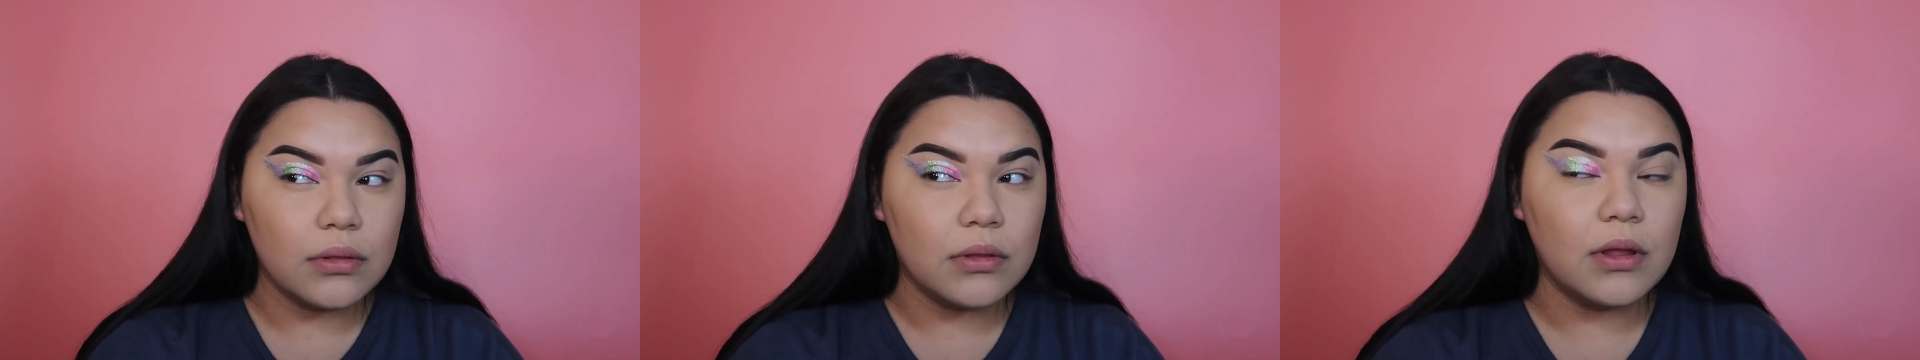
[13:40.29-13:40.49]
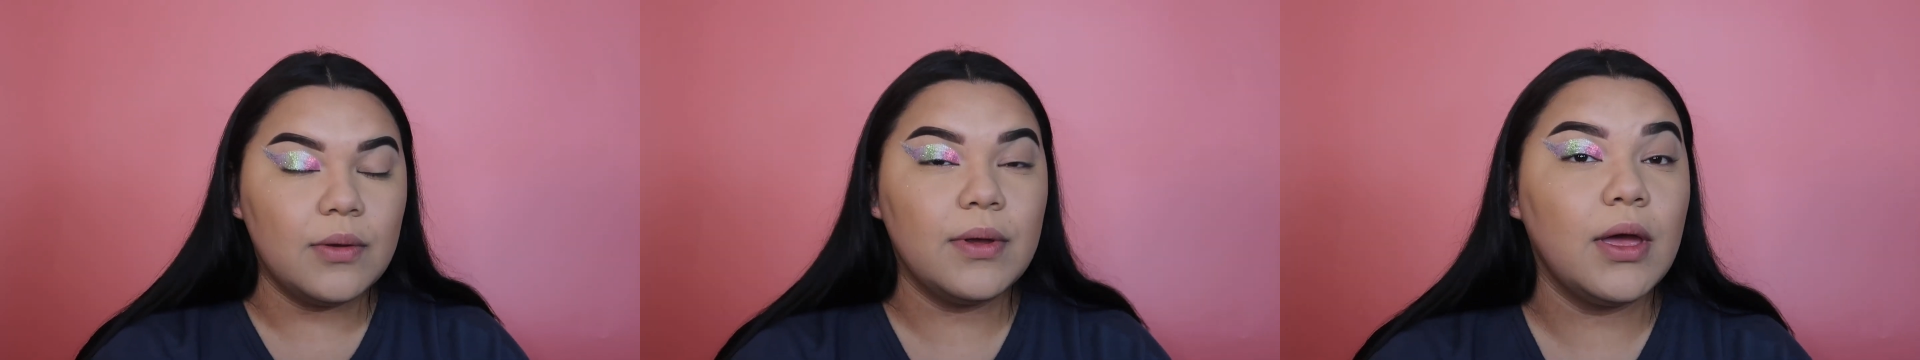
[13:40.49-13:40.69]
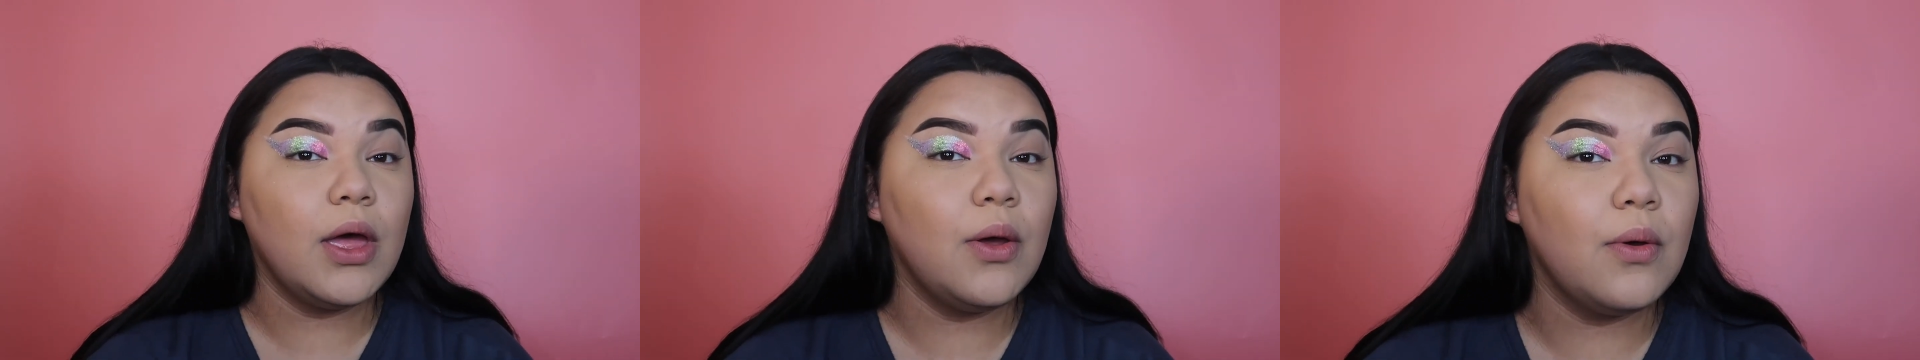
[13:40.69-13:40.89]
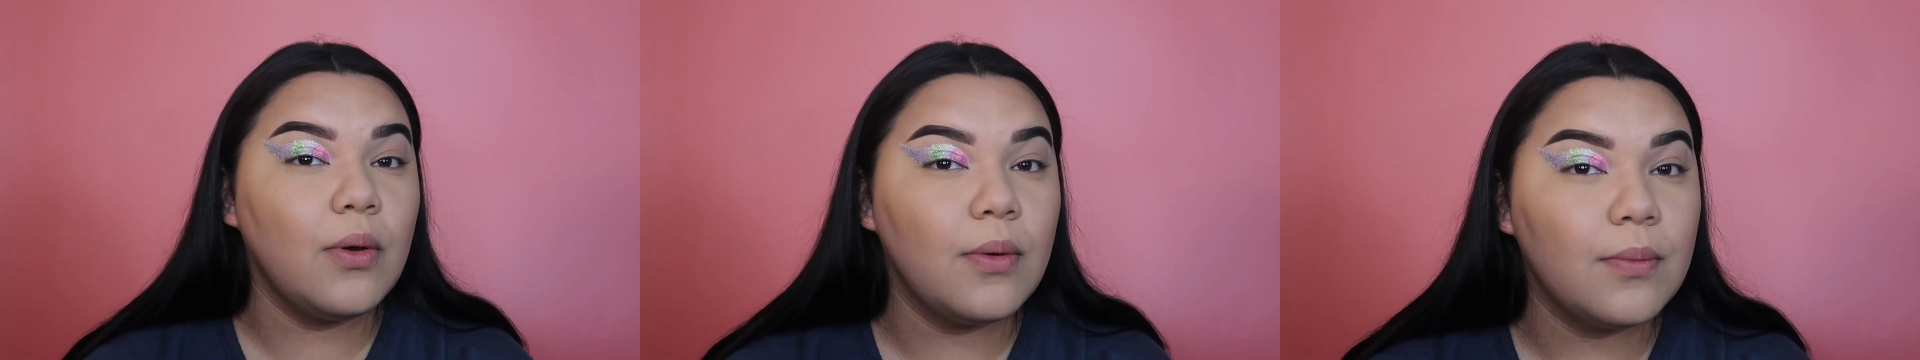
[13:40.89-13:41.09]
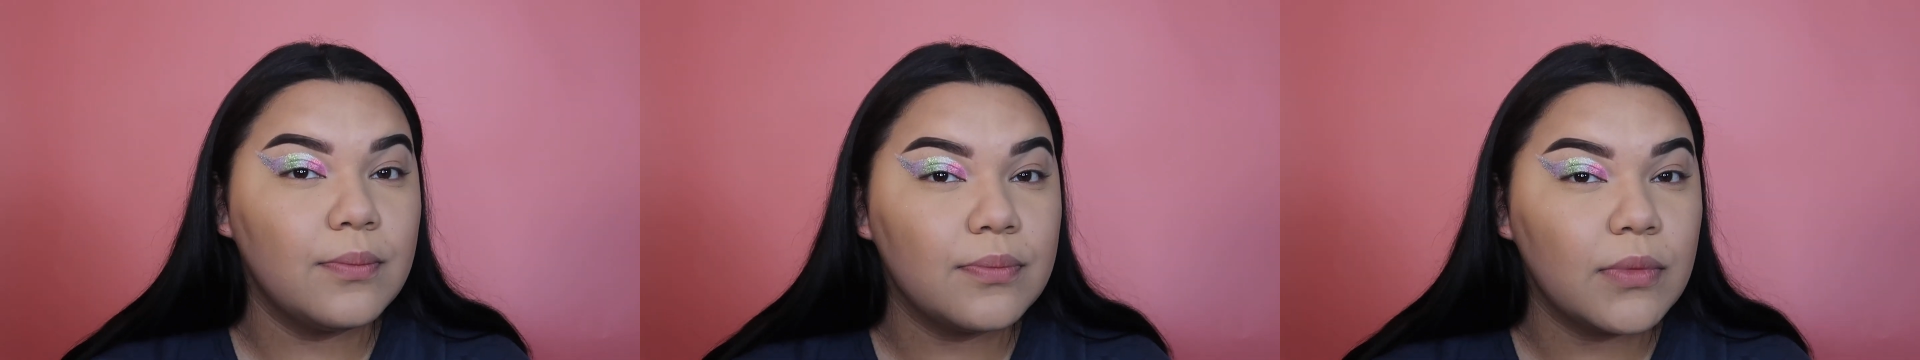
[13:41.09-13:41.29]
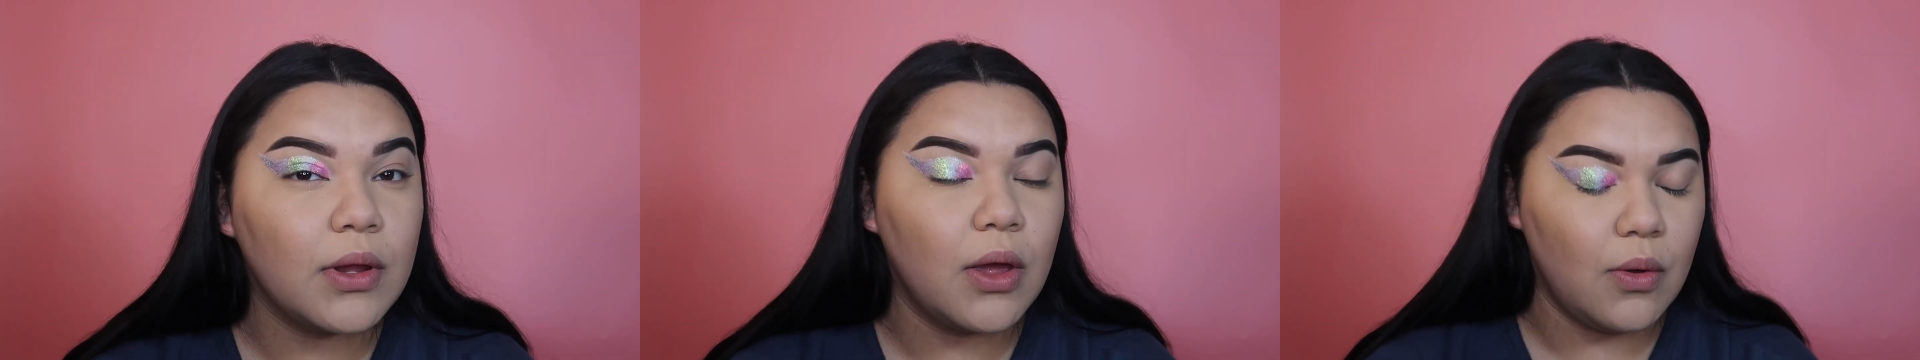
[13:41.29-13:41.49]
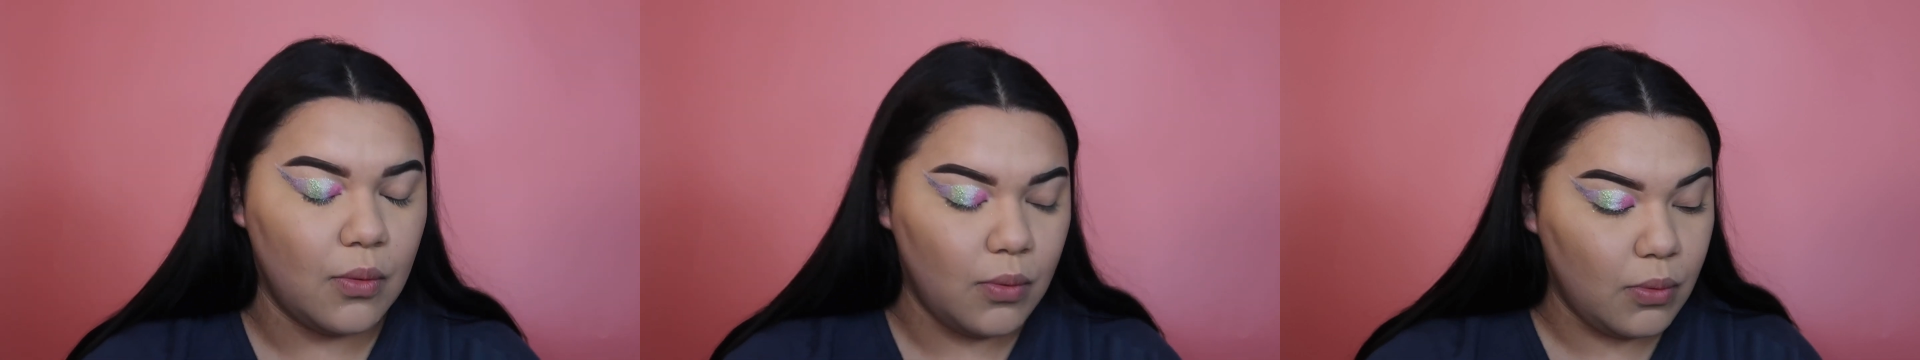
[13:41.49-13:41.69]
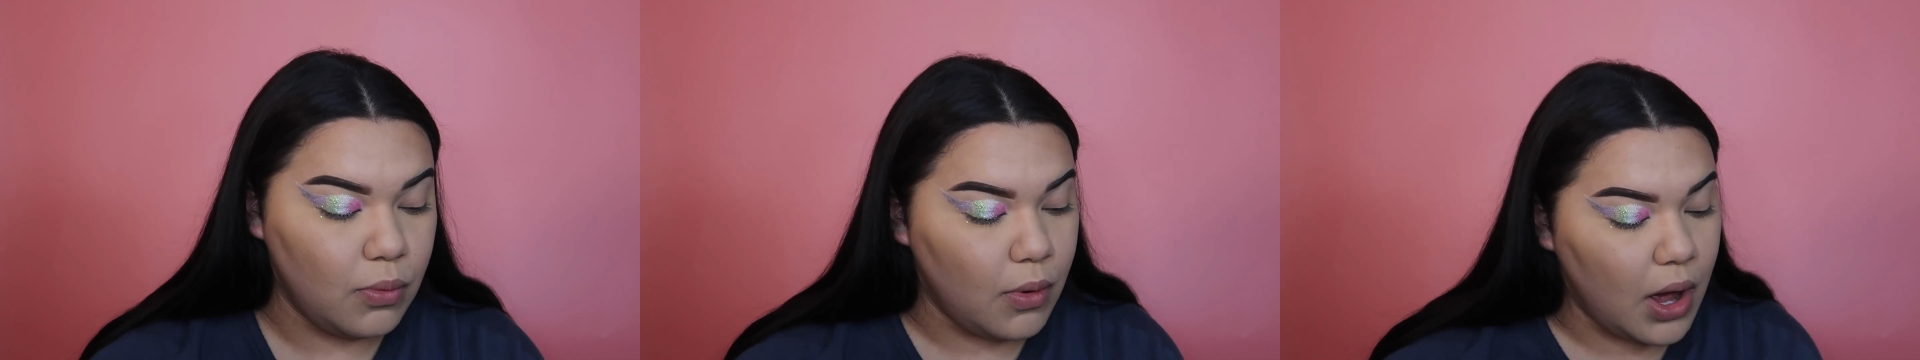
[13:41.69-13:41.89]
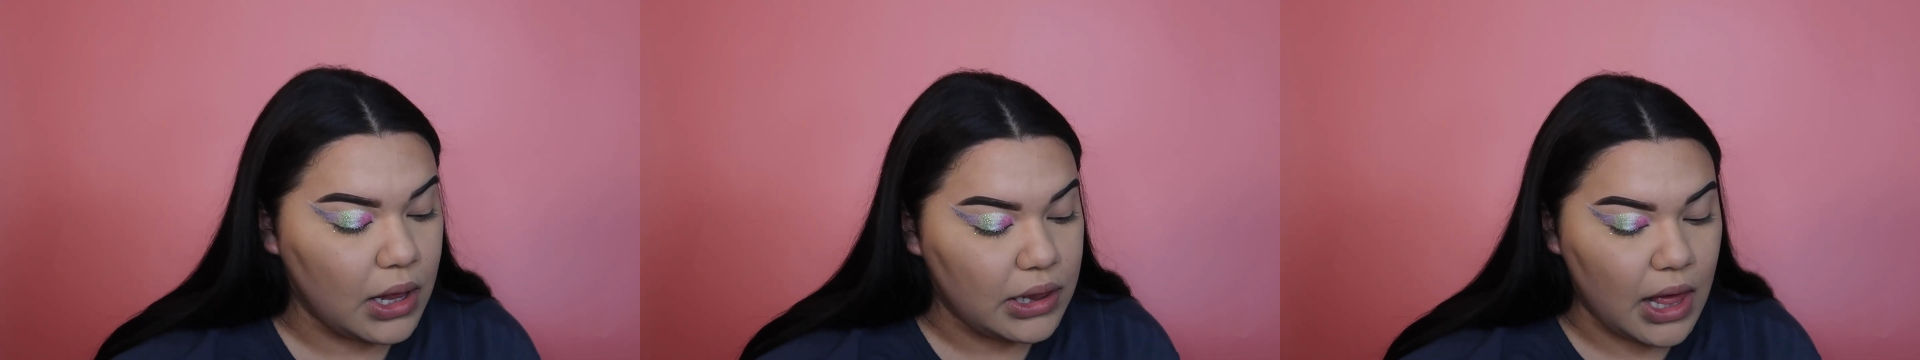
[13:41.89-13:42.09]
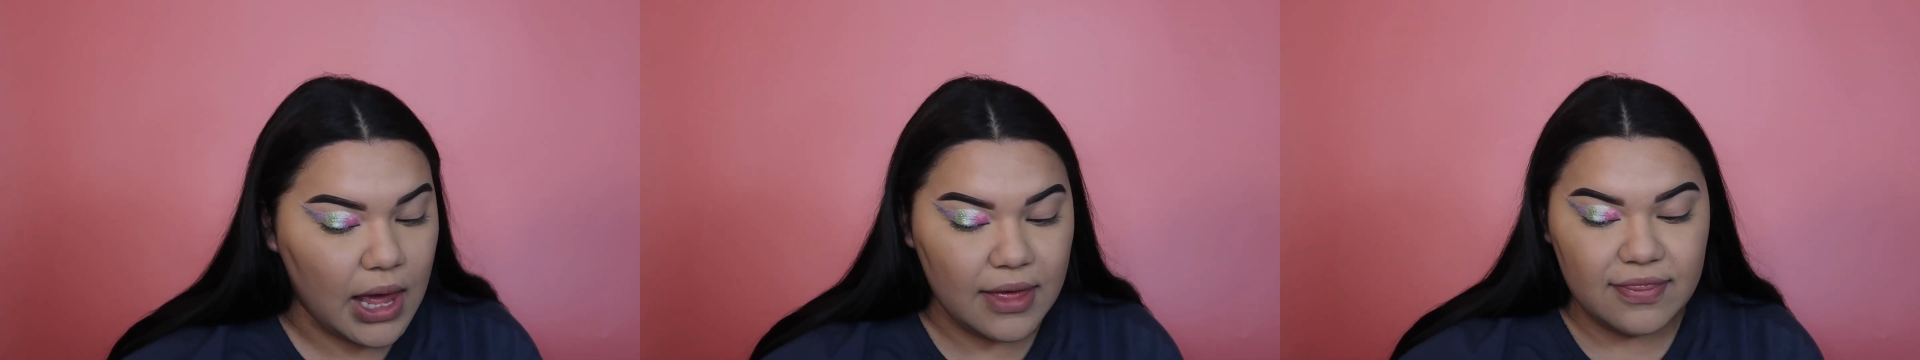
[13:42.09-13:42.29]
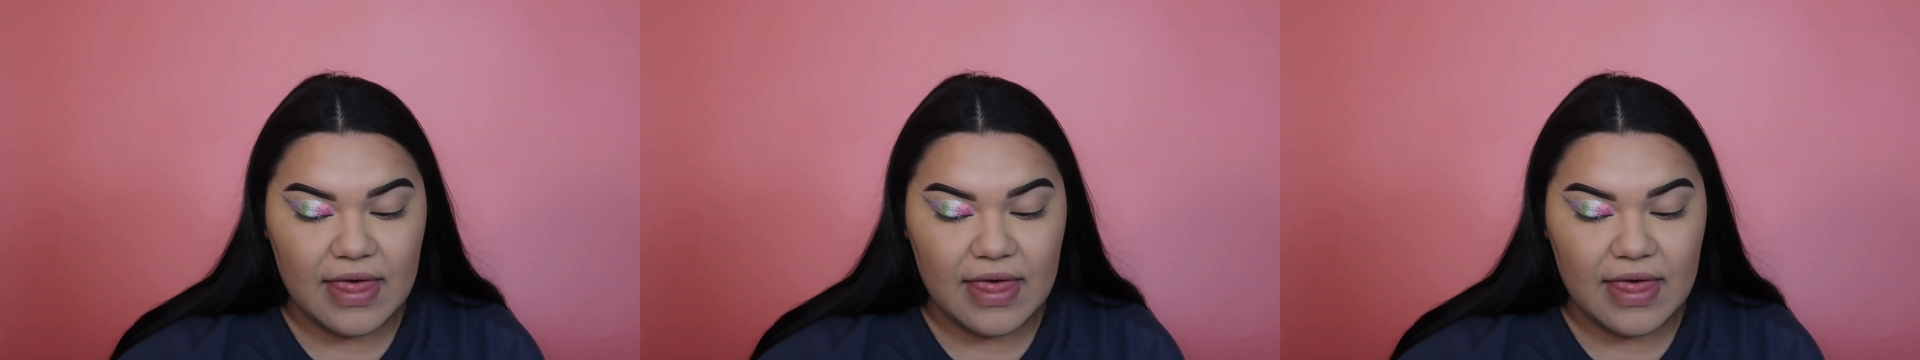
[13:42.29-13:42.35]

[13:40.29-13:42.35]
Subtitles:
Here we go. Voila,